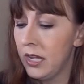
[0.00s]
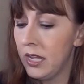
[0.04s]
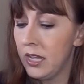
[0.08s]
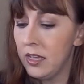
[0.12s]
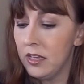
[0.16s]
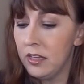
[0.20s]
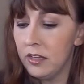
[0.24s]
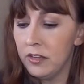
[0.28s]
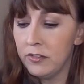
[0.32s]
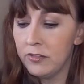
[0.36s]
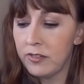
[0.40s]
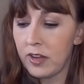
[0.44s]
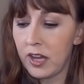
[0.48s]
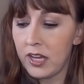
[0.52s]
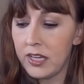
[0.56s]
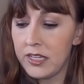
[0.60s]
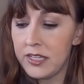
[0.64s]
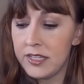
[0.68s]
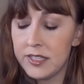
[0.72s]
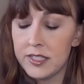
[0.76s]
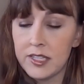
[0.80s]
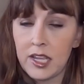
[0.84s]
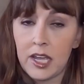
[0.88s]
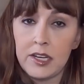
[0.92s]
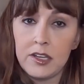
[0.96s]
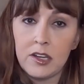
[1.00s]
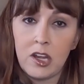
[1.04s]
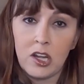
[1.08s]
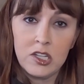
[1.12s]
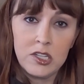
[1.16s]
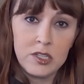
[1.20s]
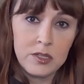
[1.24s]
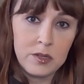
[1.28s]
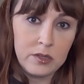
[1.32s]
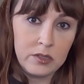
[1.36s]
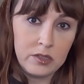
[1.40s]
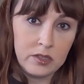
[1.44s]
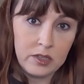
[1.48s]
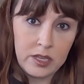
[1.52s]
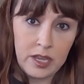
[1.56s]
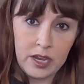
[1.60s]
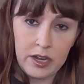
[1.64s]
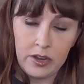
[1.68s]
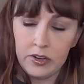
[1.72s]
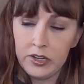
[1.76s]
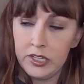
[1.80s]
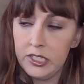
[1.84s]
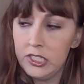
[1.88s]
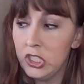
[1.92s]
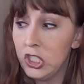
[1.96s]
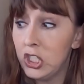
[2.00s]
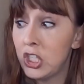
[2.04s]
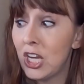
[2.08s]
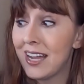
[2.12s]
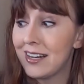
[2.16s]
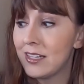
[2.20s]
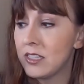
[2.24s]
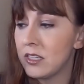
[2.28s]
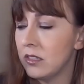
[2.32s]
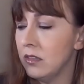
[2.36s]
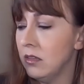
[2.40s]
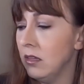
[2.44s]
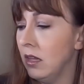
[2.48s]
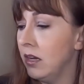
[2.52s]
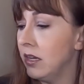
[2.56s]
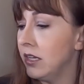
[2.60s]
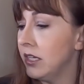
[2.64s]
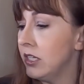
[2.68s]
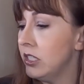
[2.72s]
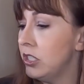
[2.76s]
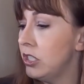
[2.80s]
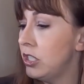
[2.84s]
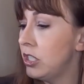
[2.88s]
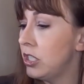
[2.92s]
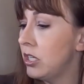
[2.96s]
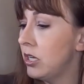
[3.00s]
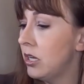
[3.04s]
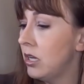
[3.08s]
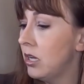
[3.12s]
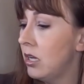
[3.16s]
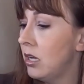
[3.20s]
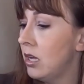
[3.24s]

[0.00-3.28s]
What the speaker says: if I decide not to carry checked luggage.